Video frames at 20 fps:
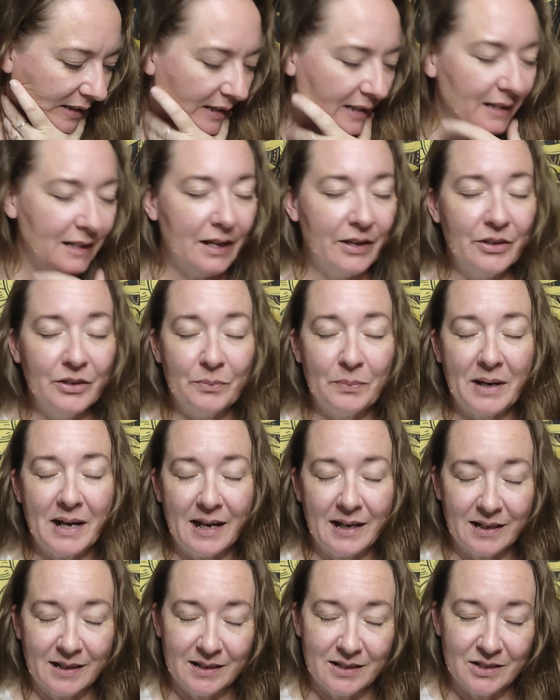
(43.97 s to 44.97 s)
another
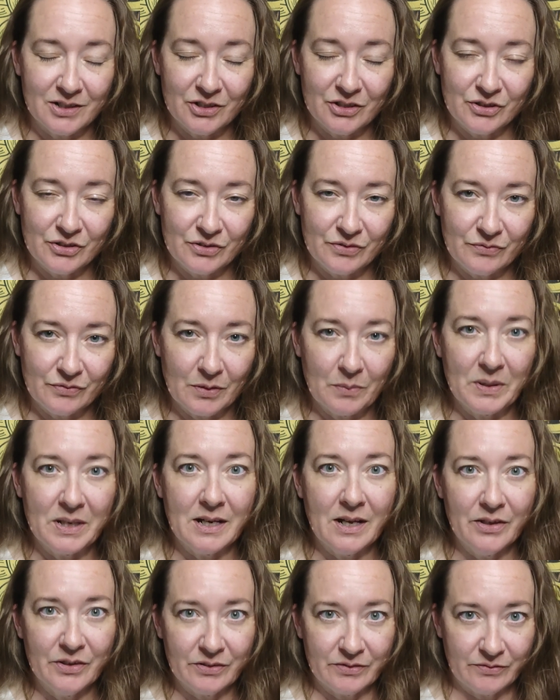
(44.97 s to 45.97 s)
package from
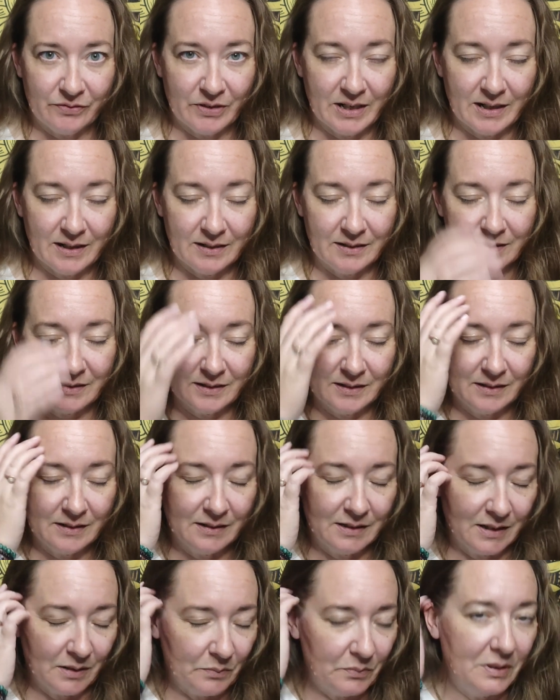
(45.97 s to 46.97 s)
another friend,
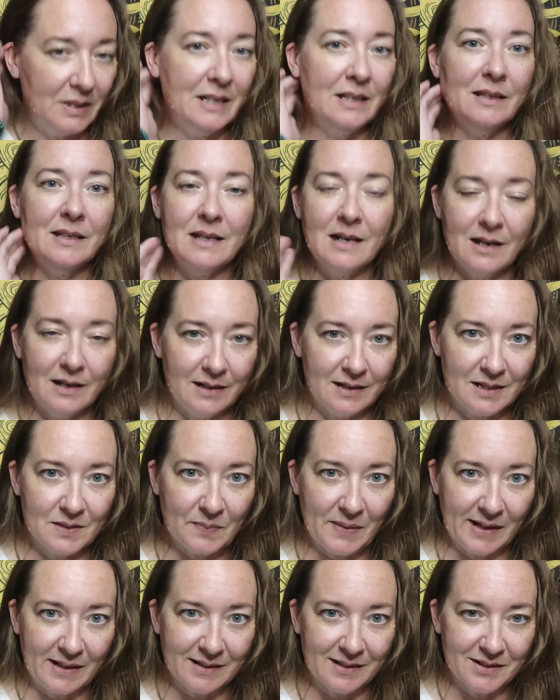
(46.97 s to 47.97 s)
completely
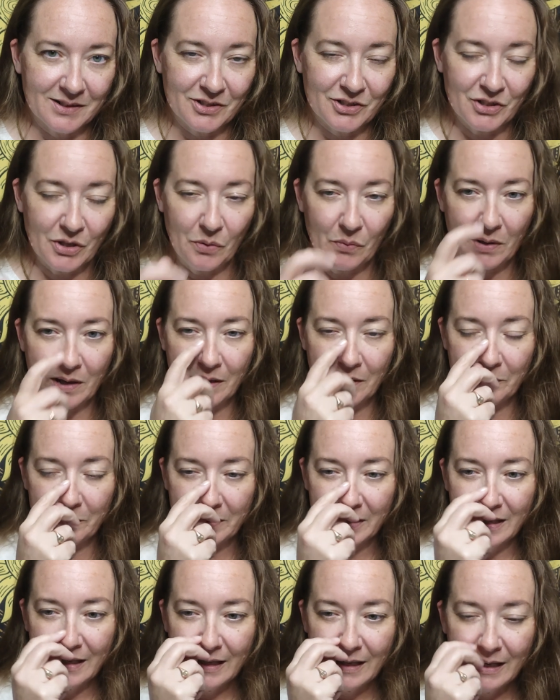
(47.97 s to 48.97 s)
unexpected, show up,
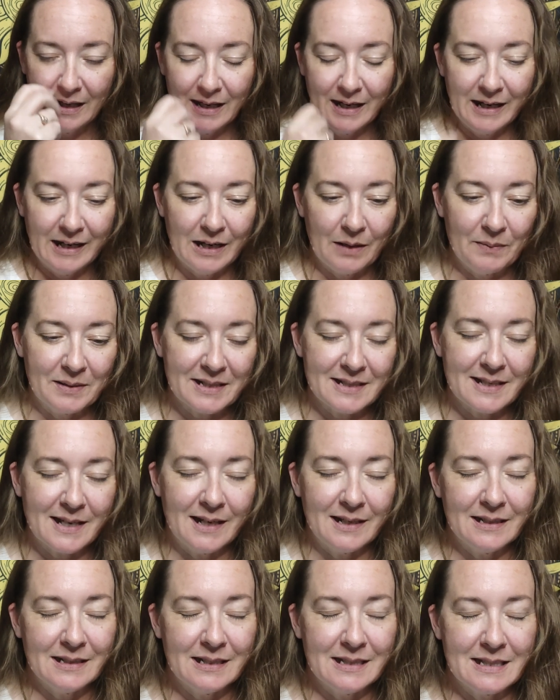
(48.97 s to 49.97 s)
and I'm
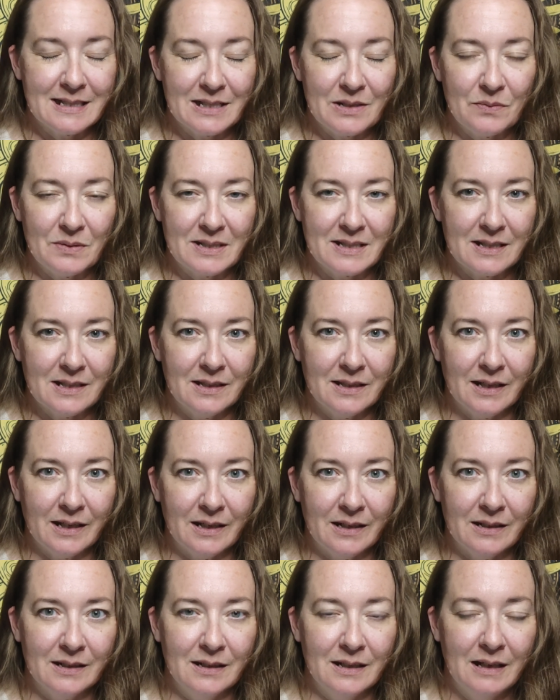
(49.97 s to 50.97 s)
excited to see what's in
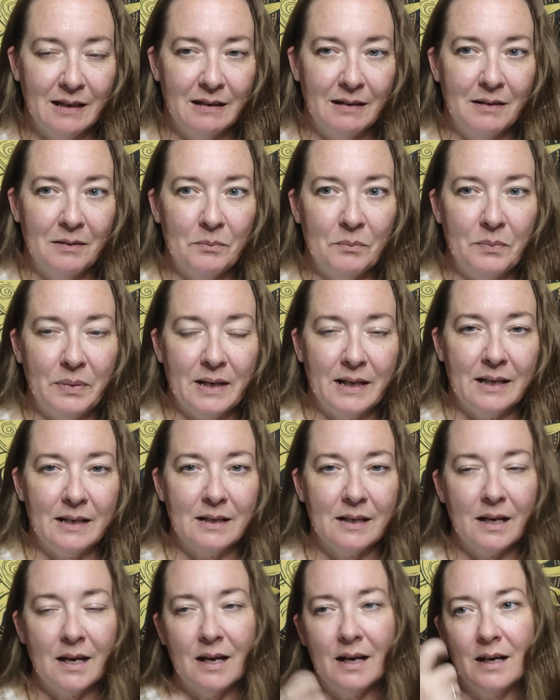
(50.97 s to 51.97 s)
there.
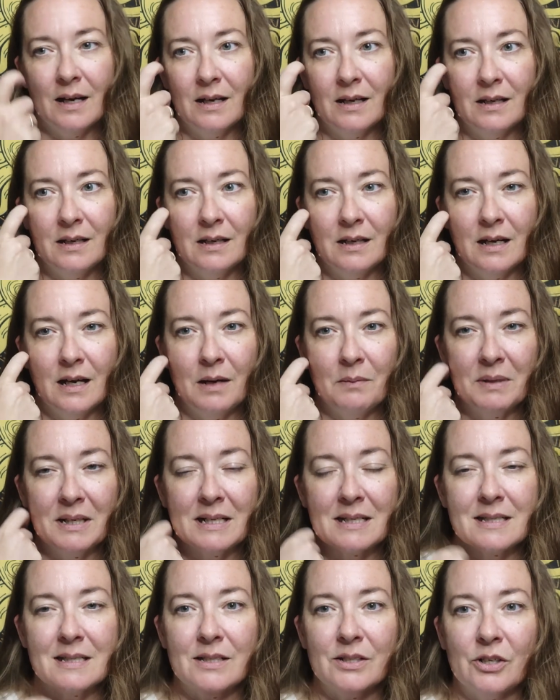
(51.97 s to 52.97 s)
But uh, I'm going
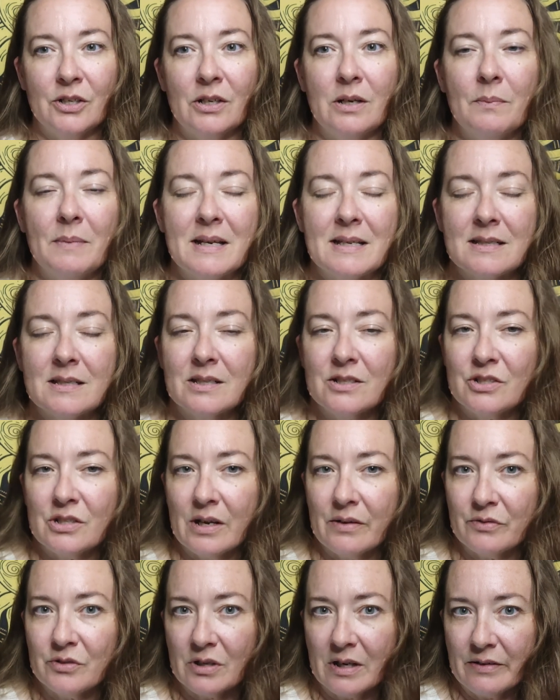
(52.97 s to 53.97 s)
to send her a message
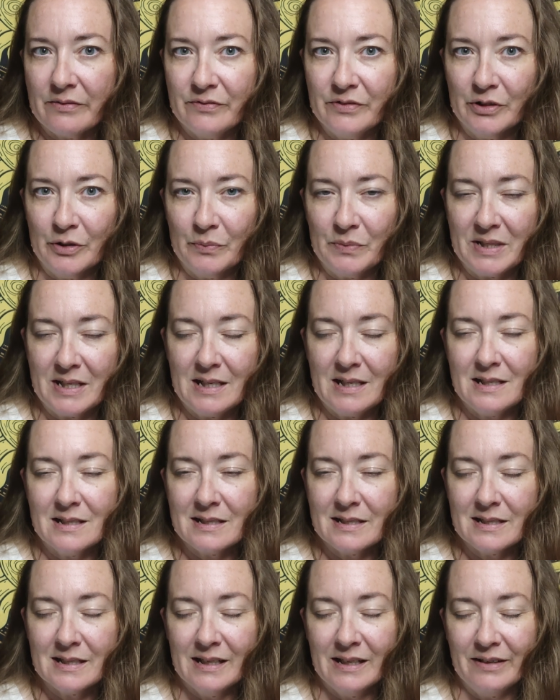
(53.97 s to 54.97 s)
after I film
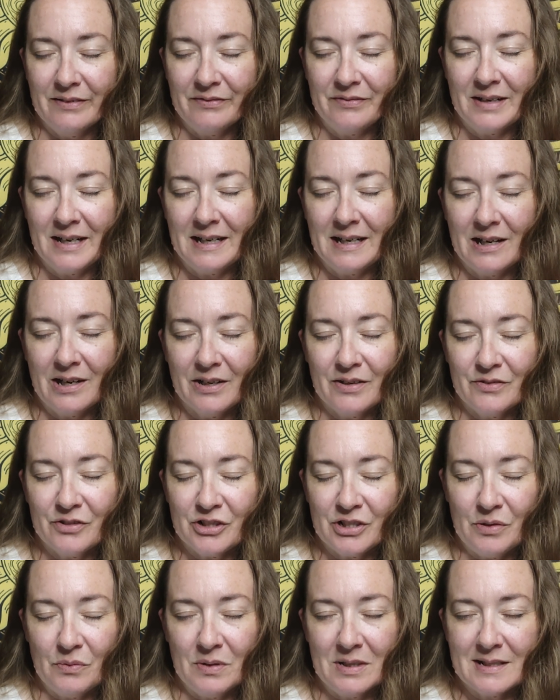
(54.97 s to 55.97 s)
these and find out if
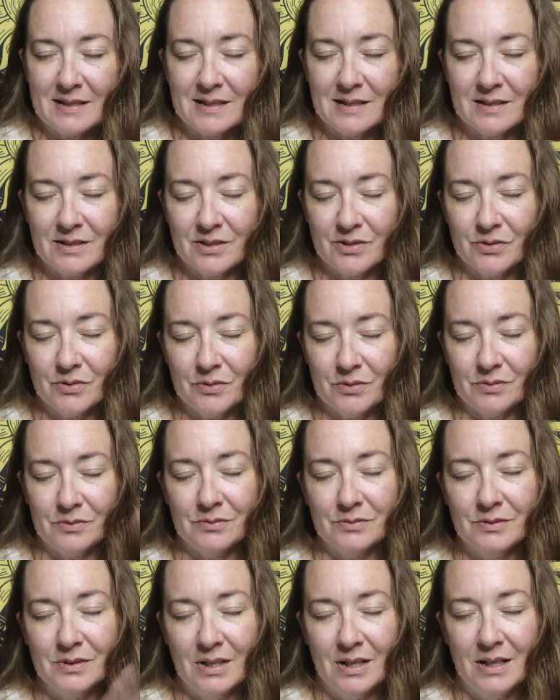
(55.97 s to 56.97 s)
she wants it too